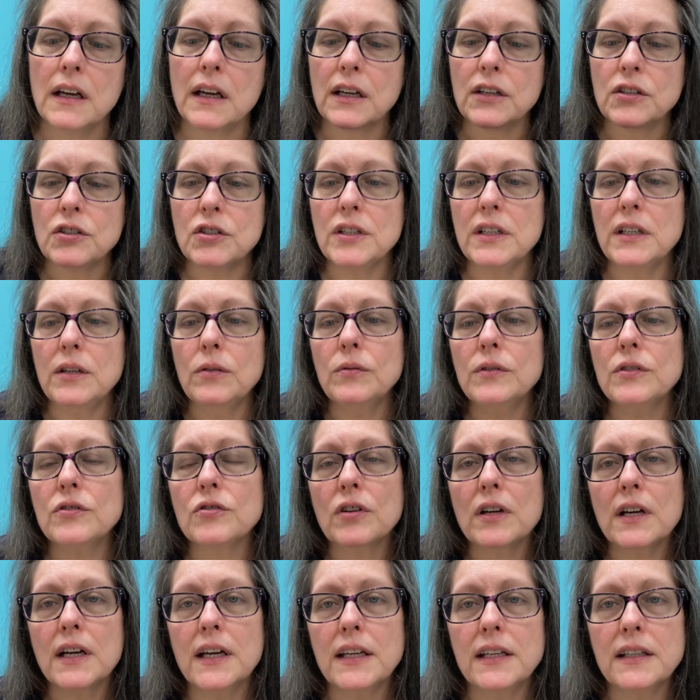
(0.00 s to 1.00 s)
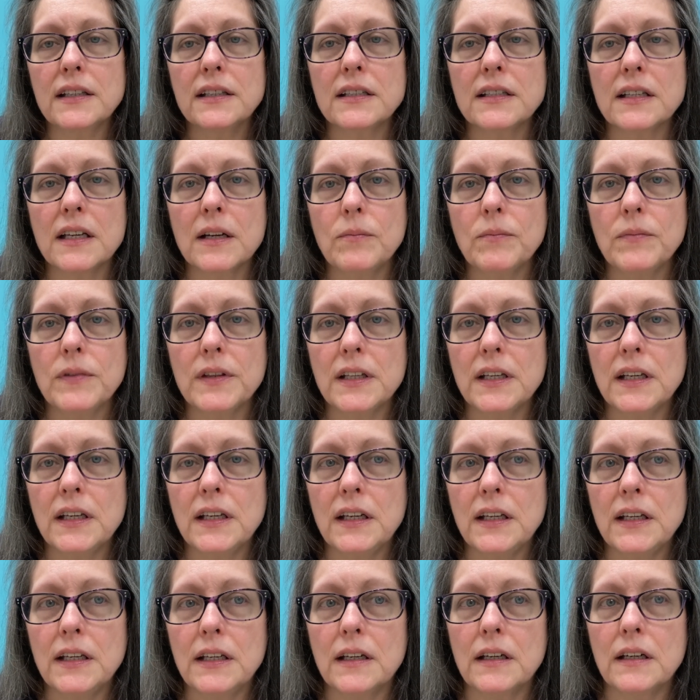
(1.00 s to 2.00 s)
She was trying
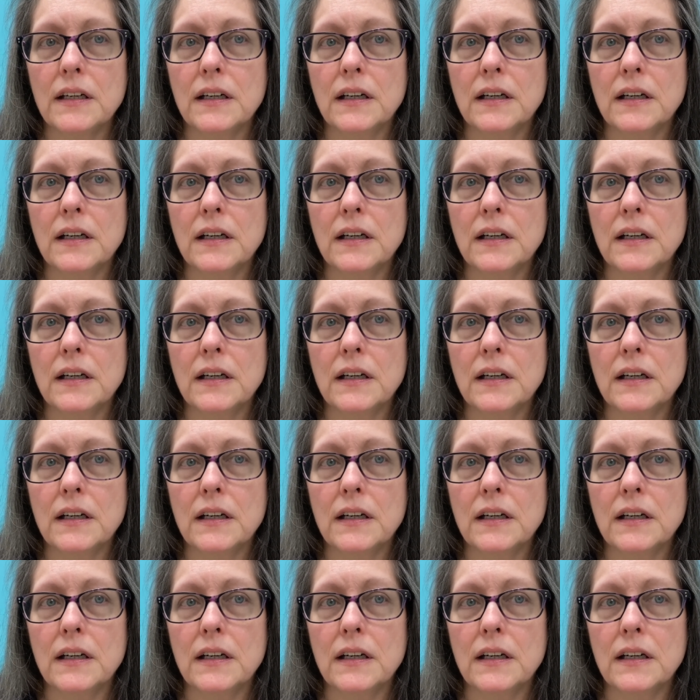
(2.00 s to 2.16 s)
something